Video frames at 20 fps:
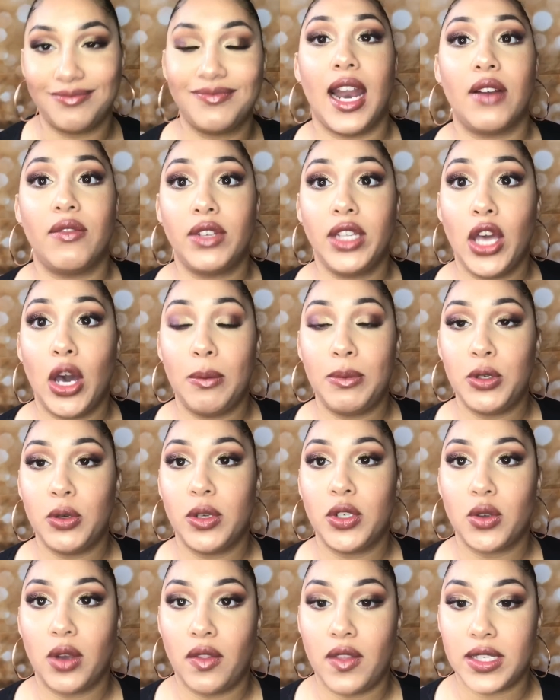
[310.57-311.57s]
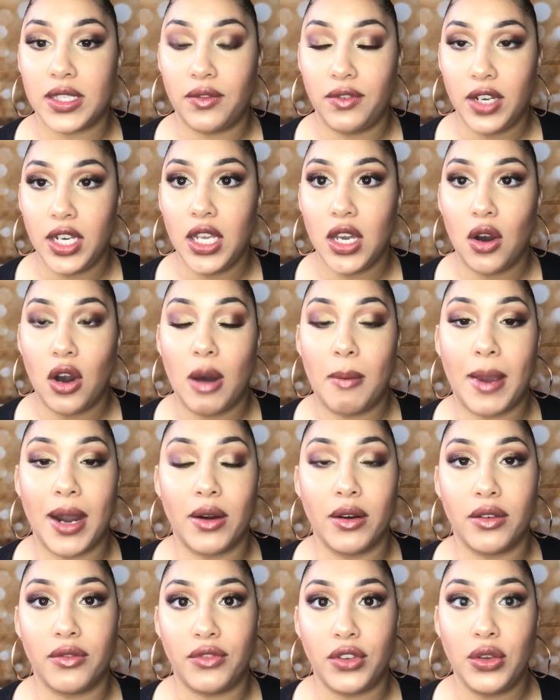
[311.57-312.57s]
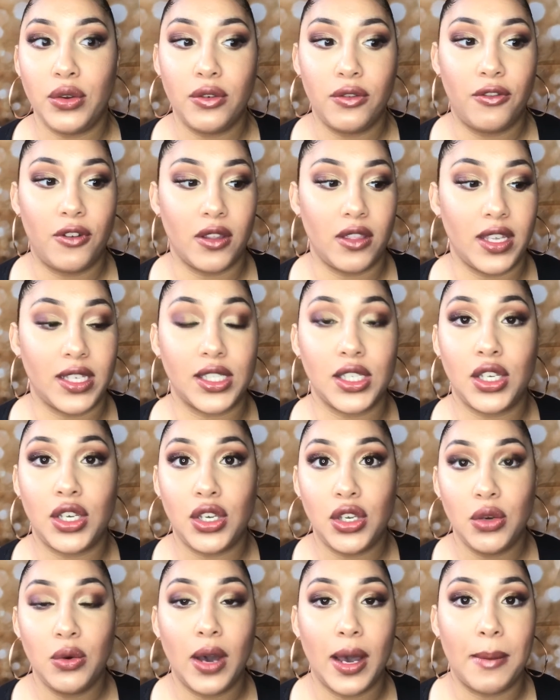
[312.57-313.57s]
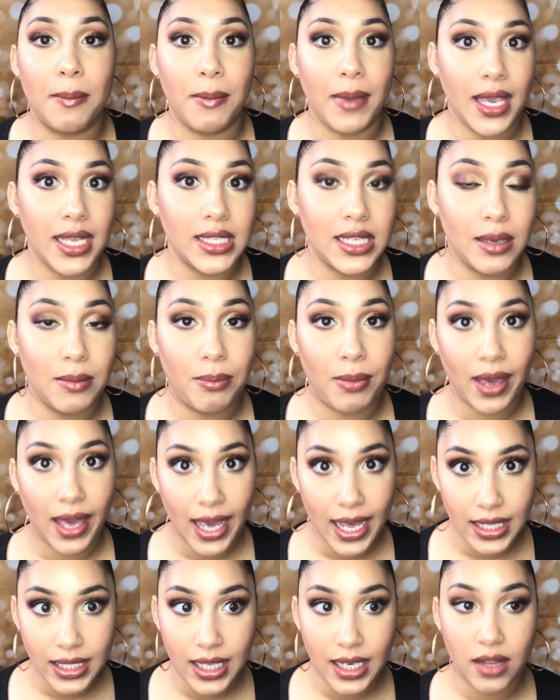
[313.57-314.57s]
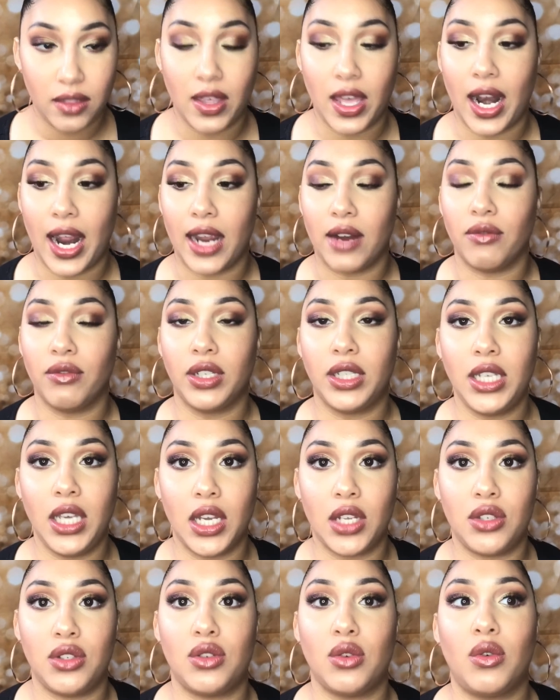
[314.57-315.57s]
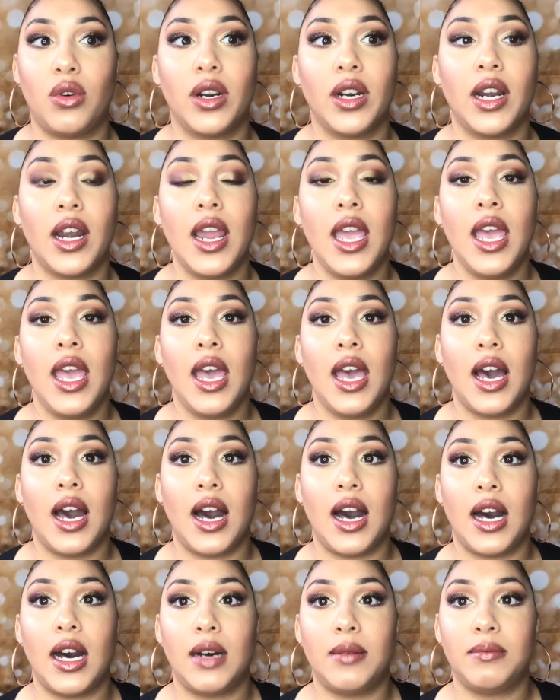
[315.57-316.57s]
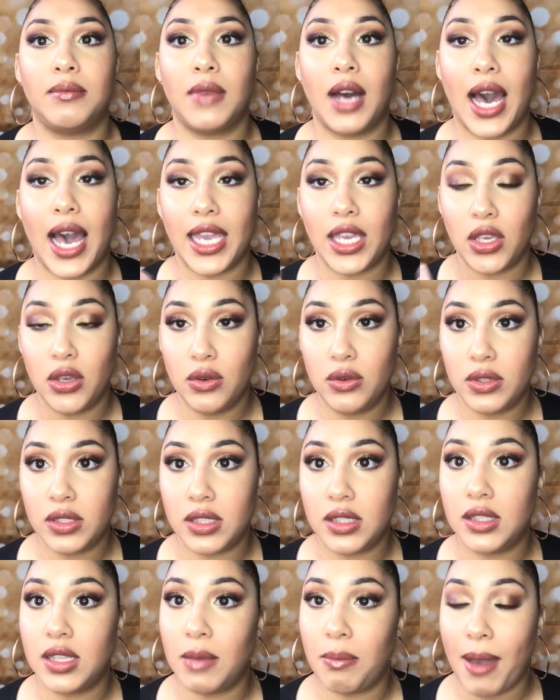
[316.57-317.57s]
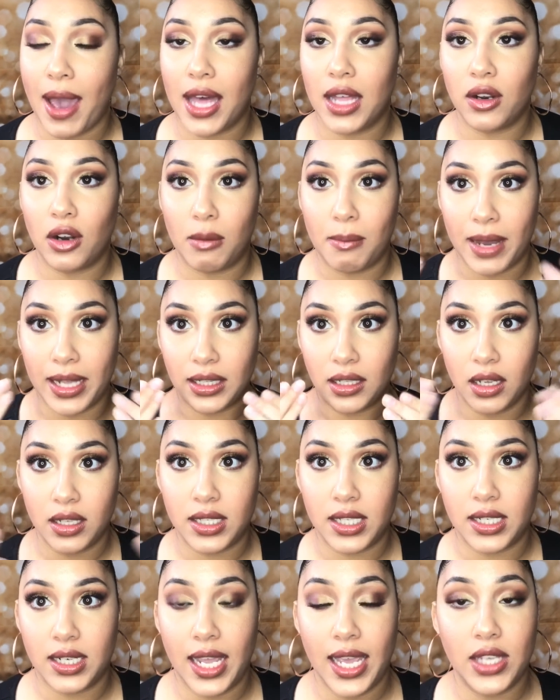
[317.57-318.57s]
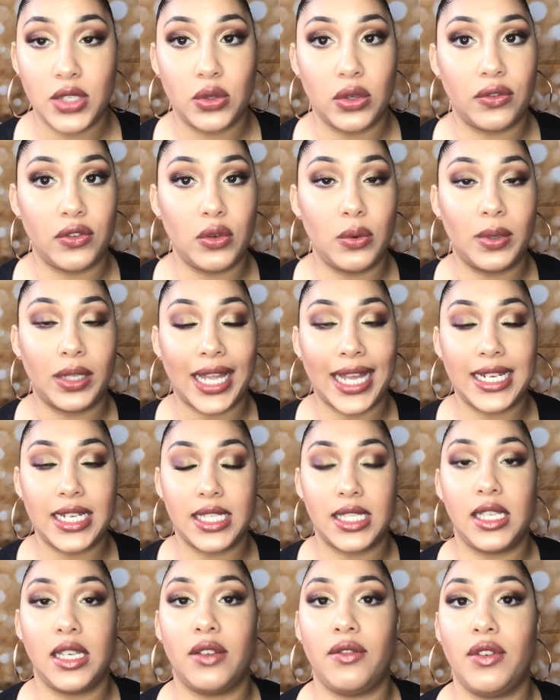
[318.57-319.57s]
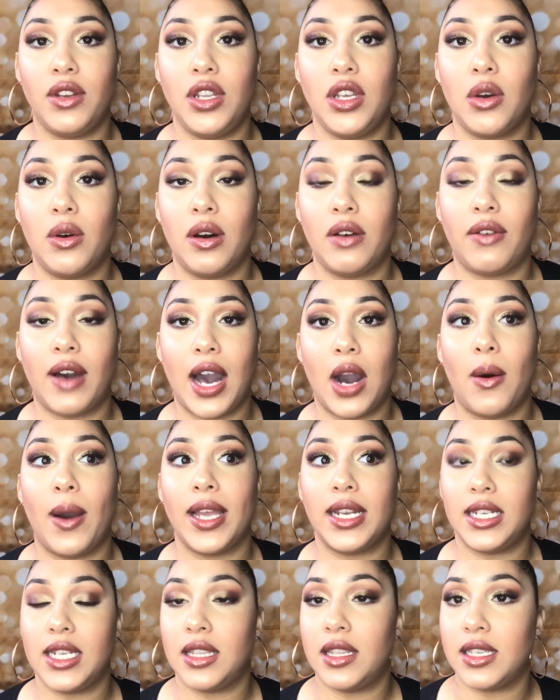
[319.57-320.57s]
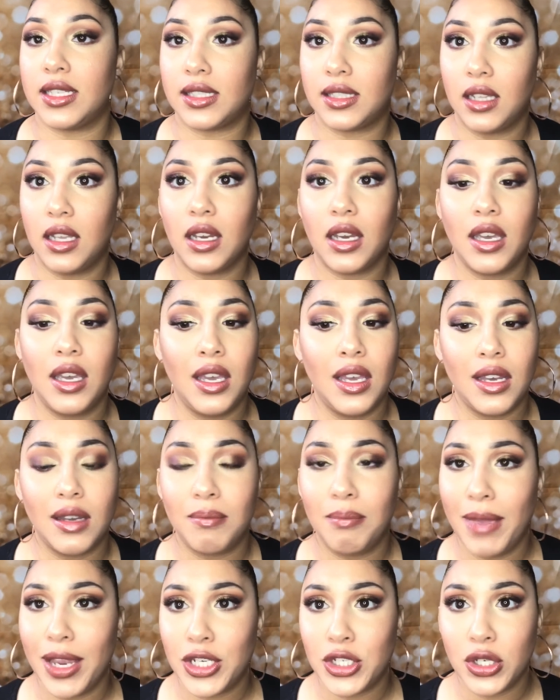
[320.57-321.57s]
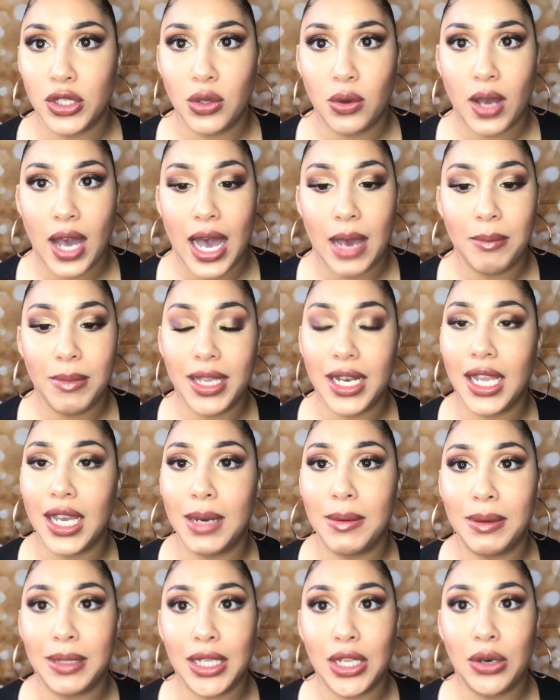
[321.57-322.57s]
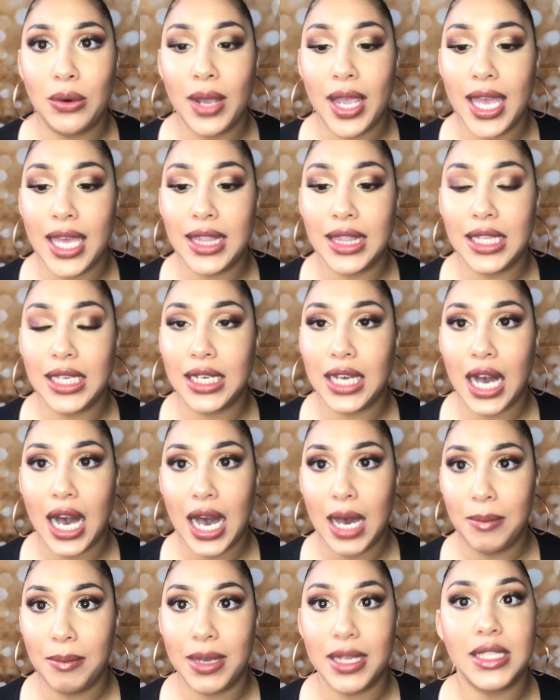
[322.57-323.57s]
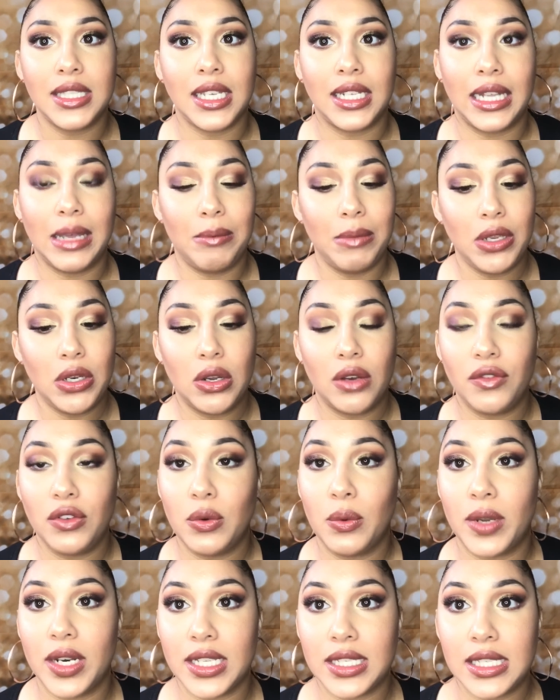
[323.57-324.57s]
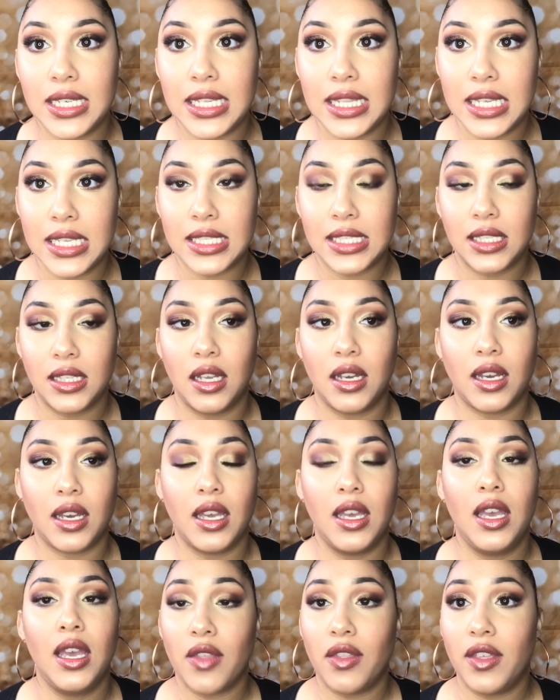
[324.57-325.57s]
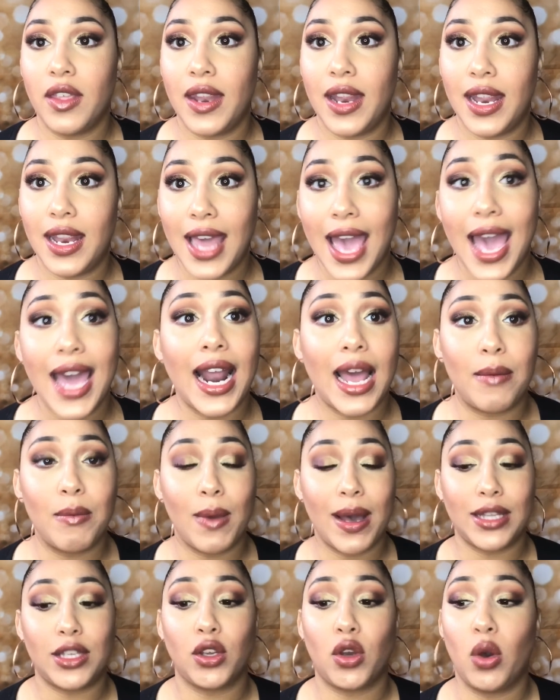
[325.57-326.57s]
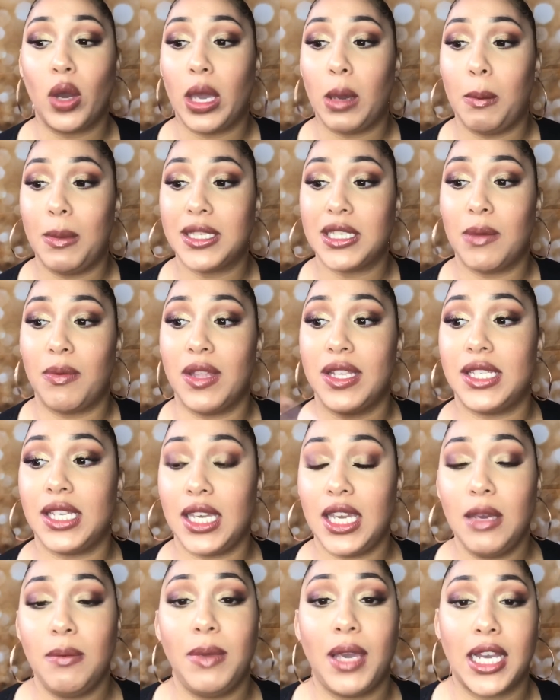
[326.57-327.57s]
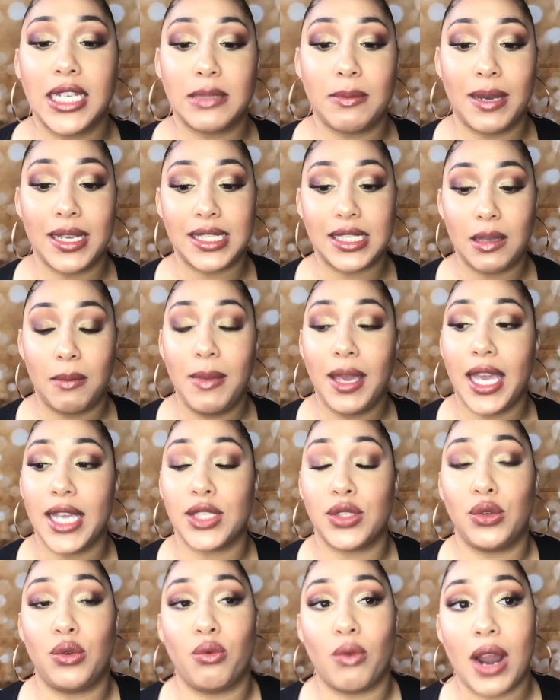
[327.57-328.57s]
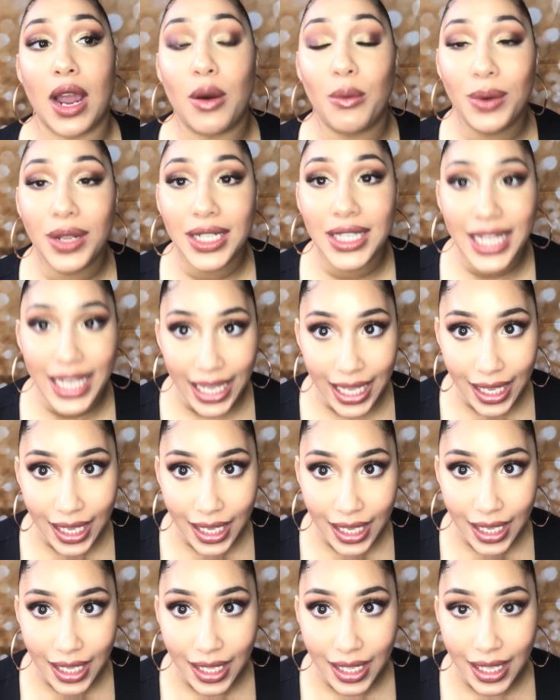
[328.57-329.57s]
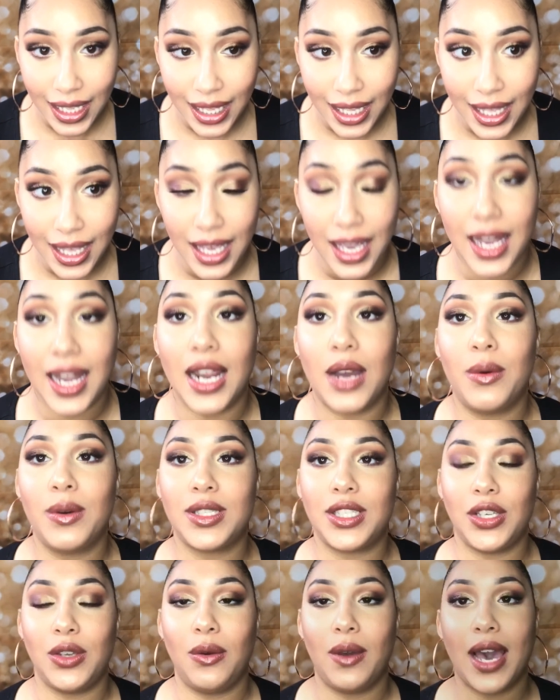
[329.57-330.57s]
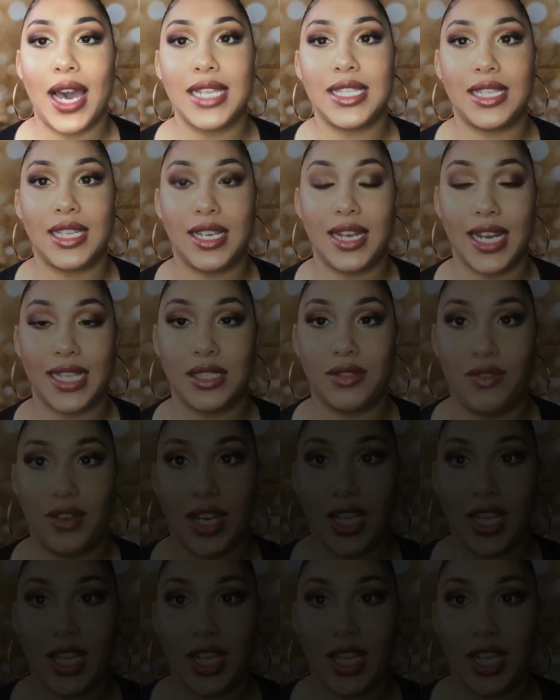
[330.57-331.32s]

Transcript: I really hope you enjoyed this video on my review for this cute, amazing palette that I really adore. I used the palette on my look today, so if you would like to see a video of how I did this look, make sure you comment below in the comments and let me know if you want to see this look. Other than that, I'm about to go get me something to eat because my stomach is growling. And I will see you guys in the next